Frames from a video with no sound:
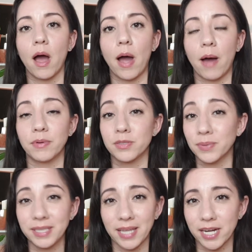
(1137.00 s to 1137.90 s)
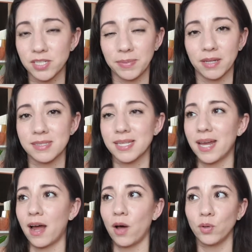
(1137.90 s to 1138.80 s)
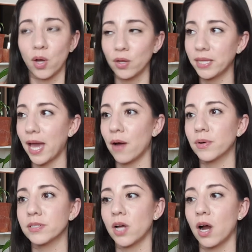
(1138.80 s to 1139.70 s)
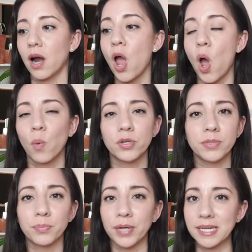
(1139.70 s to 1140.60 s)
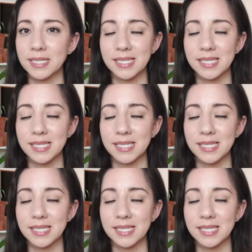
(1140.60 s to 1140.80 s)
how it's really like to be on set, how long the hours are, what to bring to